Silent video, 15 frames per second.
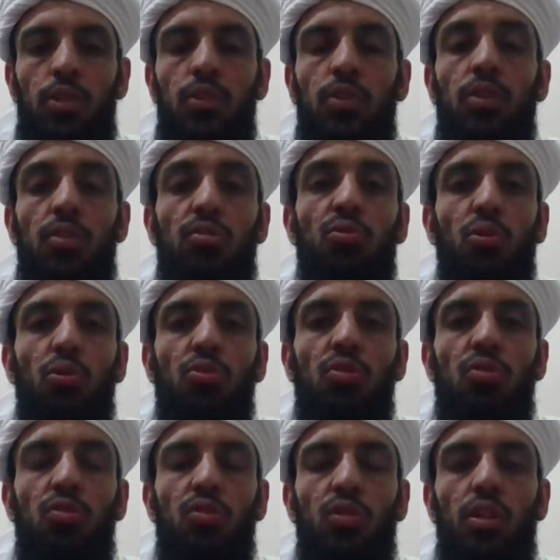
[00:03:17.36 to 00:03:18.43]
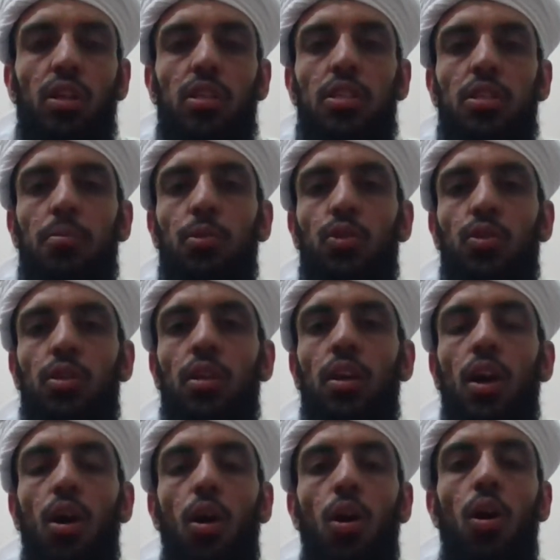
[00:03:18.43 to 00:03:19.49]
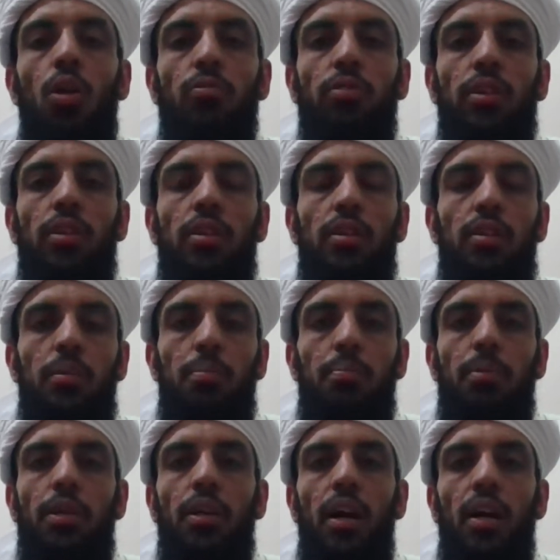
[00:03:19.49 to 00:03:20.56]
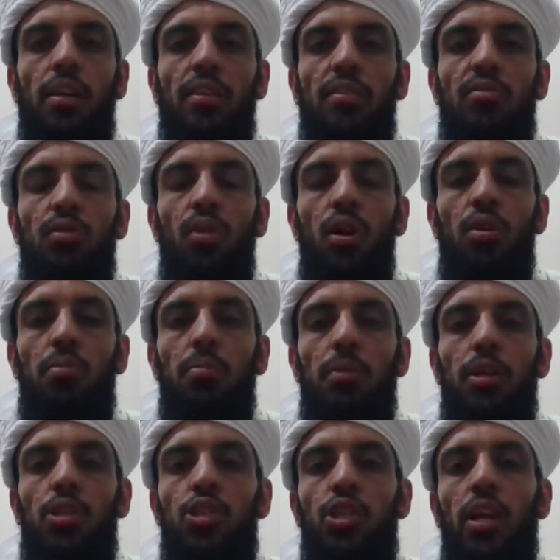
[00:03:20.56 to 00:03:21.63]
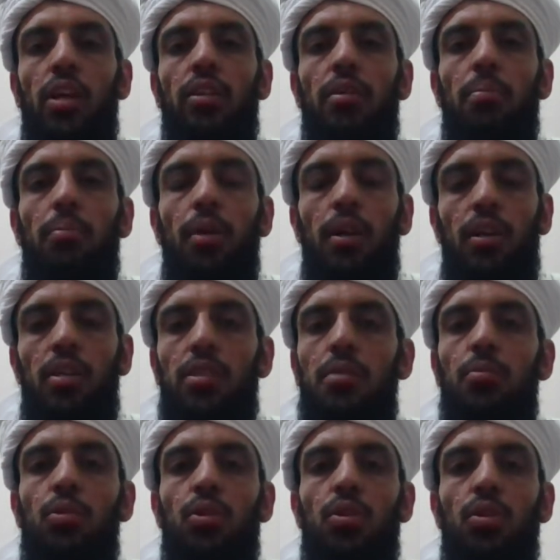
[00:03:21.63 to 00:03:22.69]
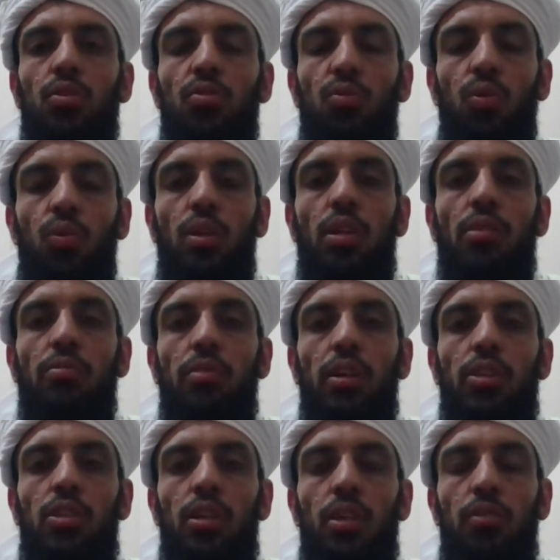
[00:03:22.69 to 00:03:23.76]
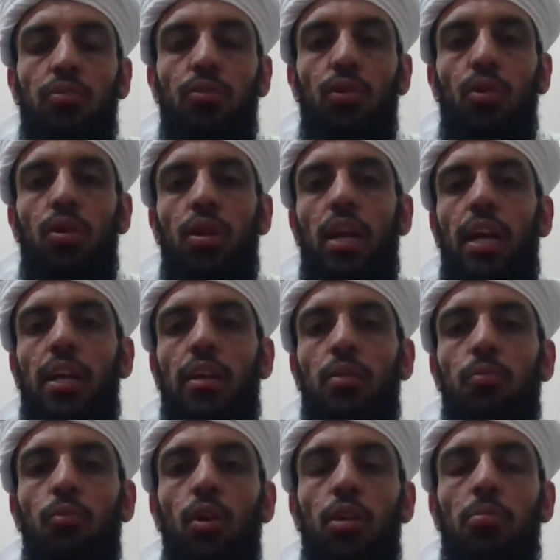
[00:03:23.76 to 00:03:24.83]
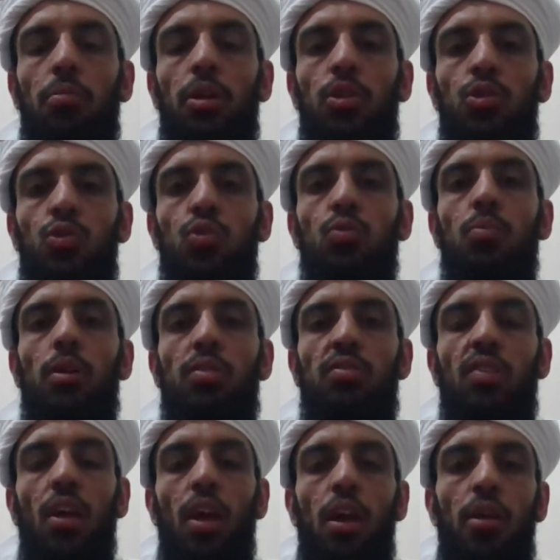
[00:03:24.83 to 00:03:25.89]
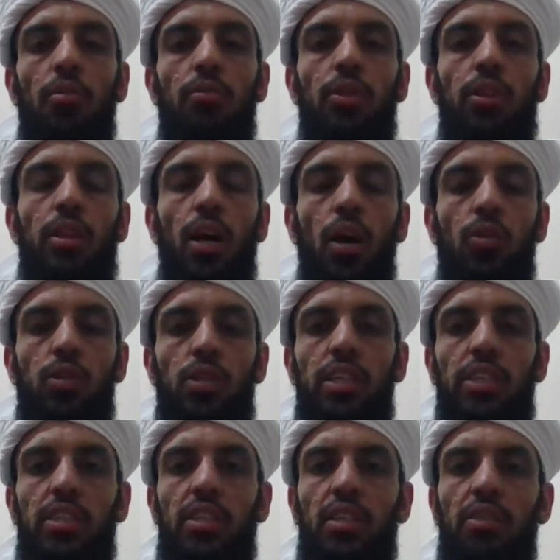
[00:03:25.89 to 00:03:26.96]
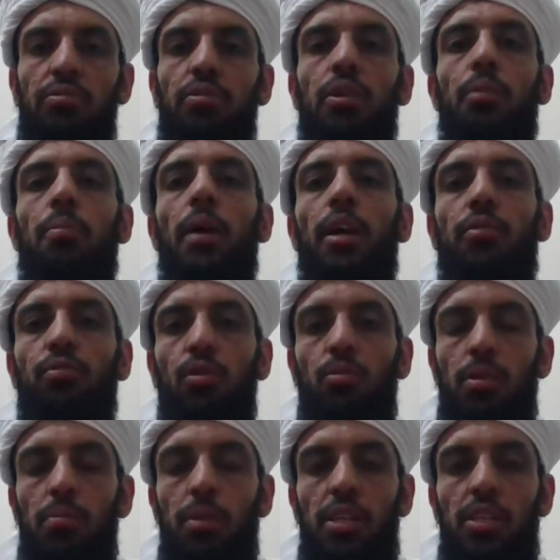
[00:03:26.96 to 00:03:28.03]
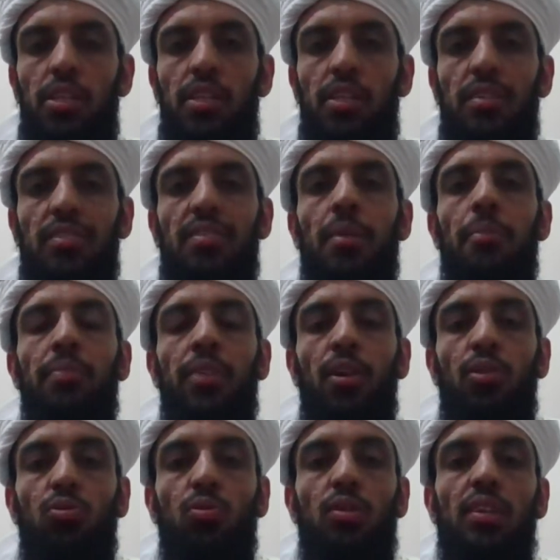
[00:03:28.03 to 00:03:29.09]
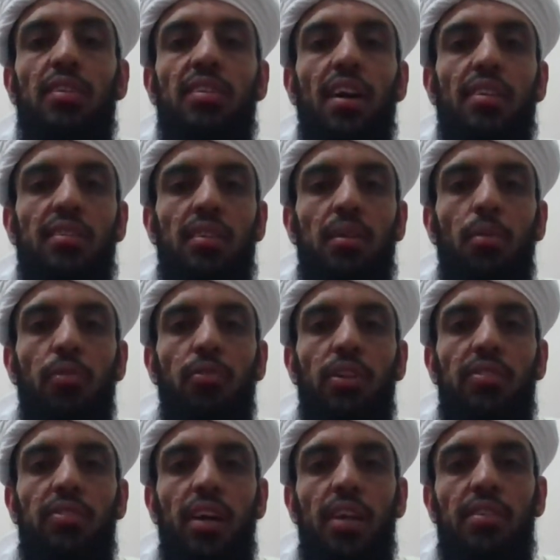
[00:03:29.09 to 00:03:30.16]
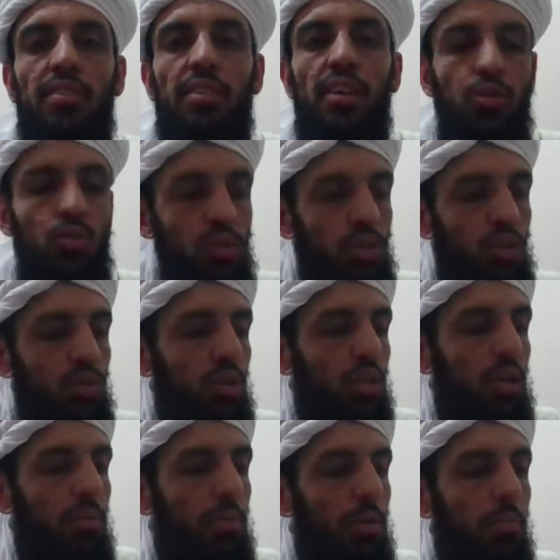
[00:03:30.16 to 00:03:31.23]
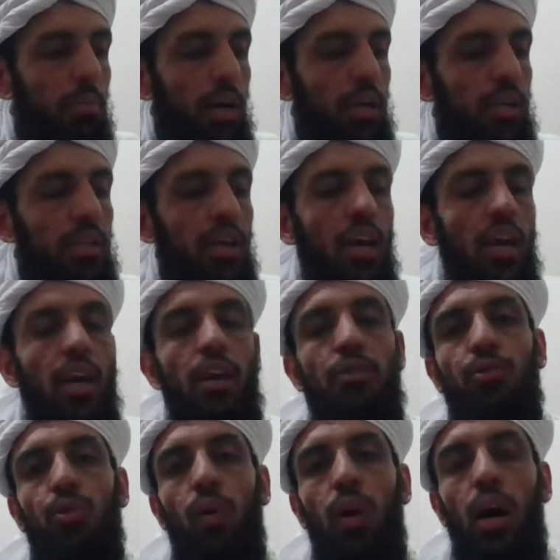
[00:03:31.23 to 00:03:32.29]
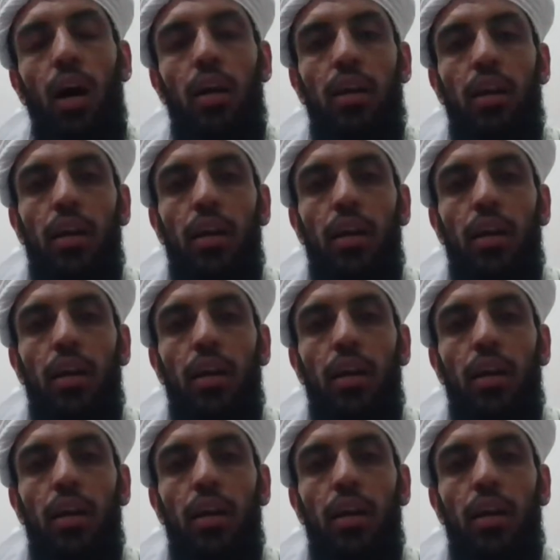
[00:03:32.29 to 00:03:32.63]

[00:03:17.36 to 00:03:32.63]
resources to the contributor, or whether the PR is not merged and the contributor is only waiting for like 1 month, 2 months without getting the feedback from the maintainers. So these are some of the signs that you need to keep in mind if you are